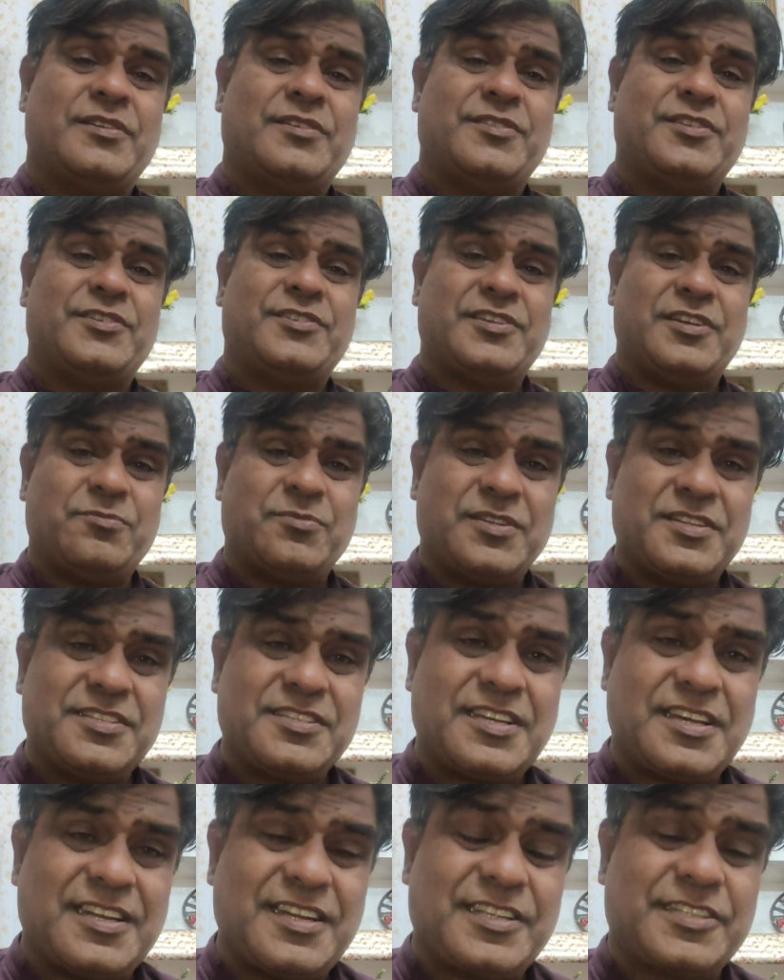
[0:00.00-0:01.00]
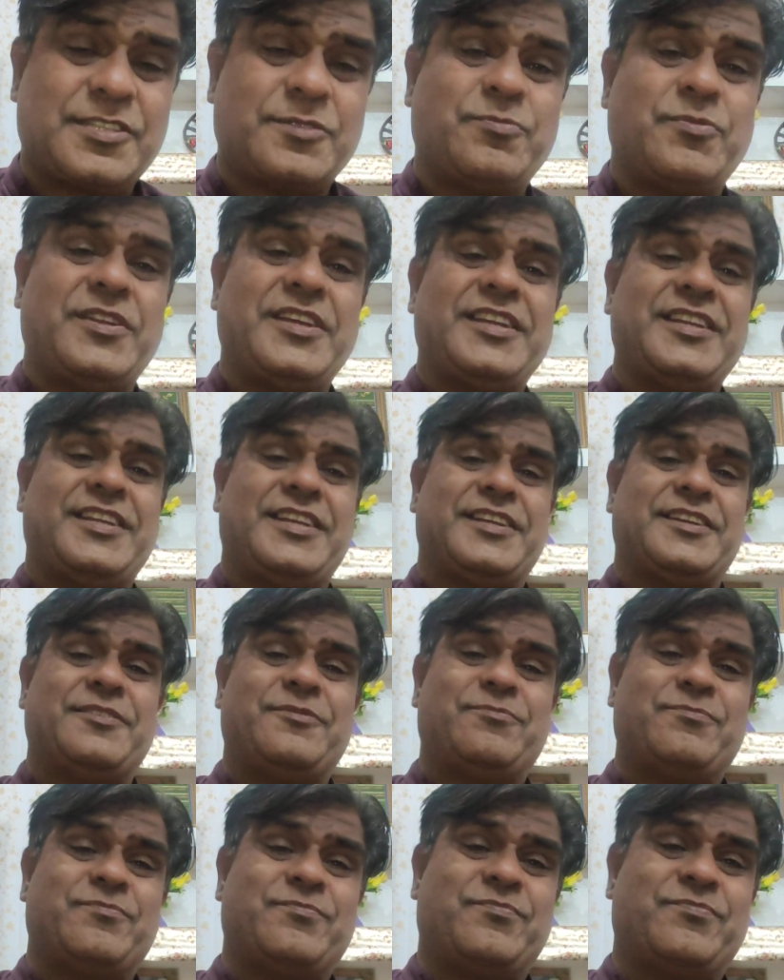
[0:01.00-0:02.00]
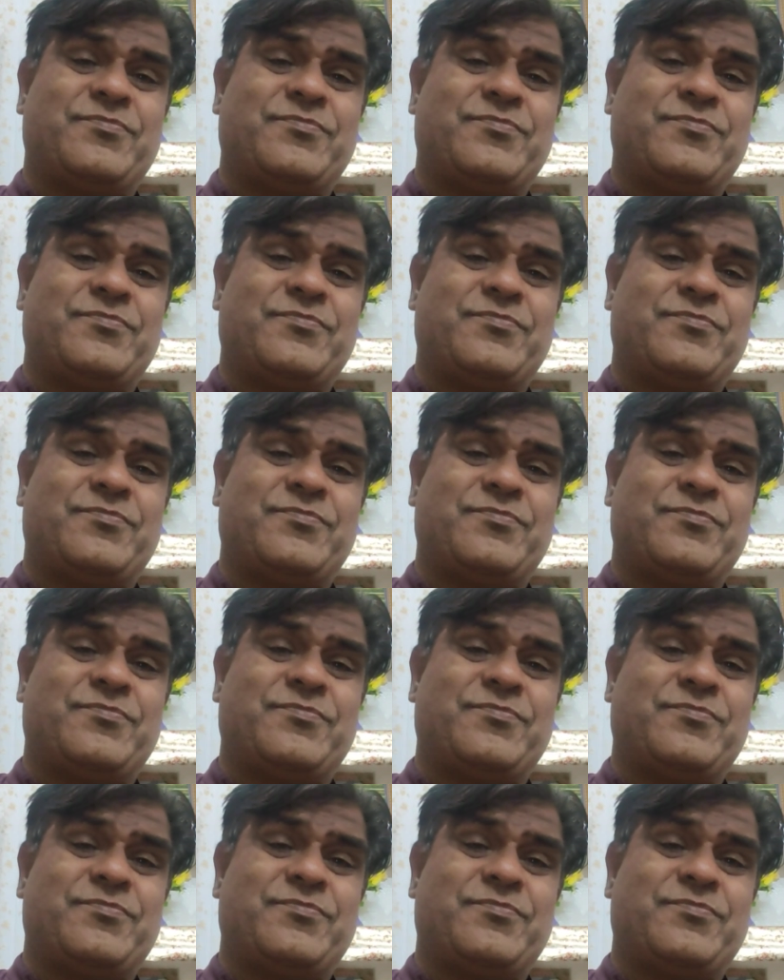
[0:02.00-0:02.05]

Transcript: the Germans are explaining